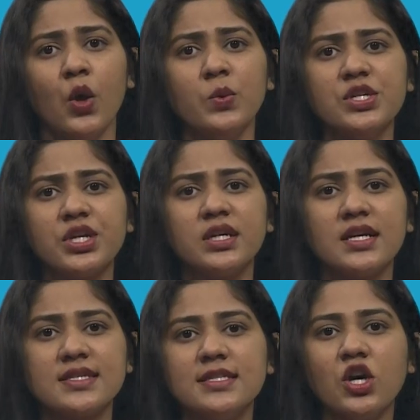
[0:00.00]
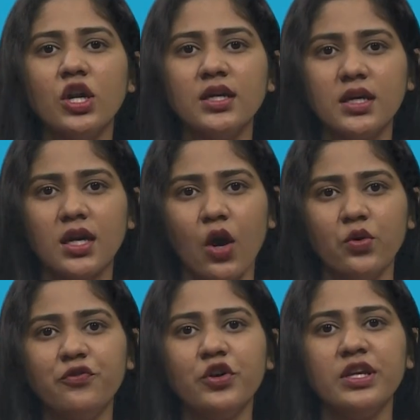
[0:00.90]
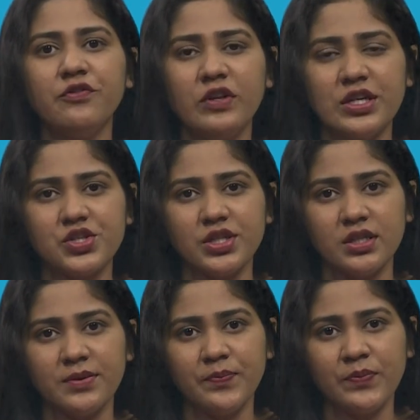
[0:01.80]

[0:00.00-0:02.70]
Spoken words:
which does not account for inflation.